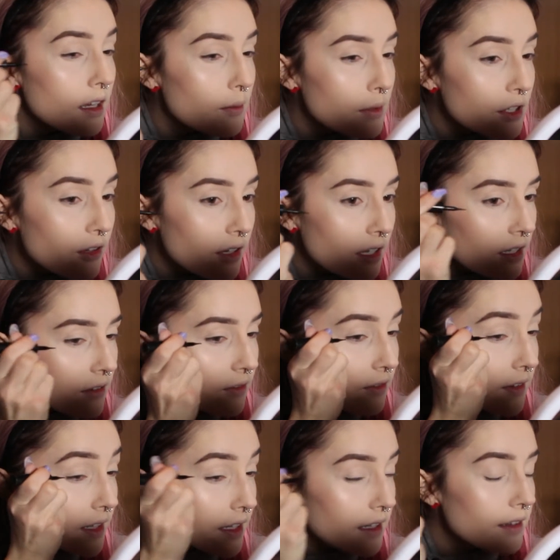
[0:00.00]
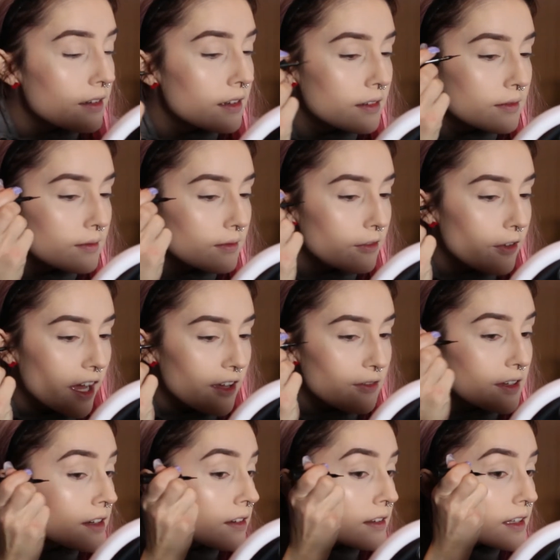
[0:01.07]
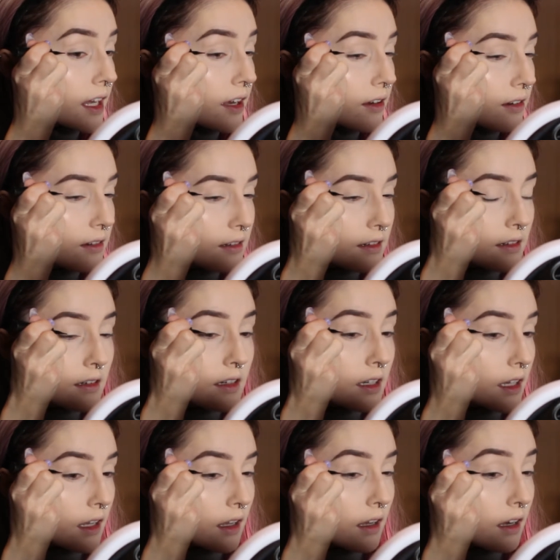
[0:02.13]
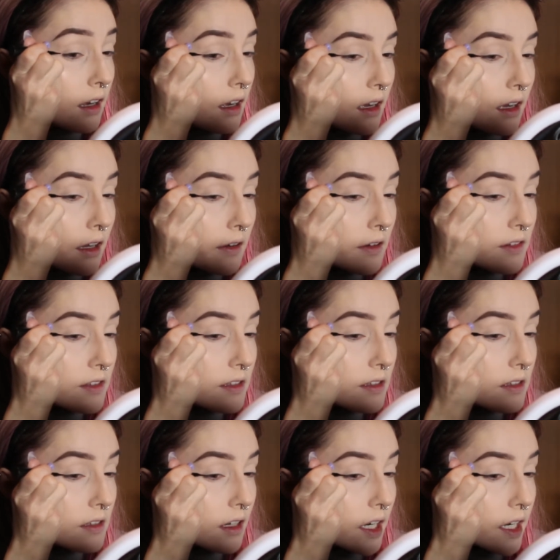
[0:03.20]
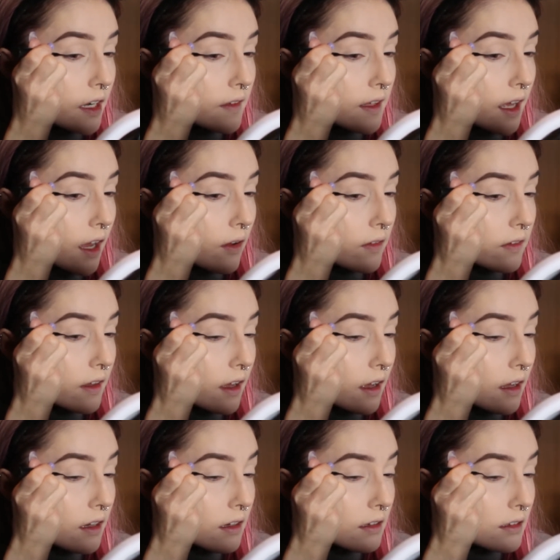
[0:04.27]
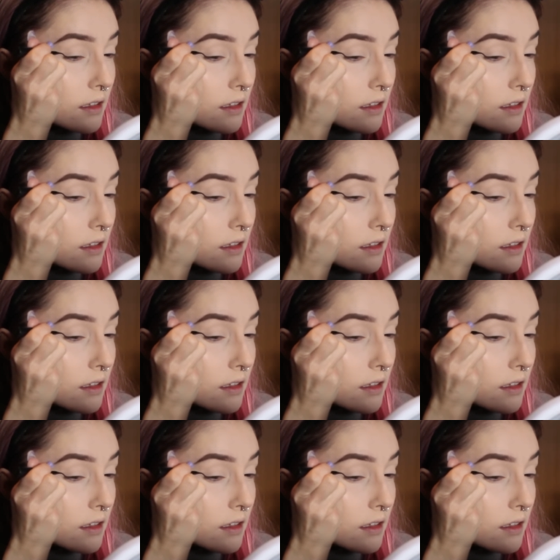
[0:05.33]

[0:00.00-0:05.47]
I'm doing it for like 5 years now. I always just start on the outside.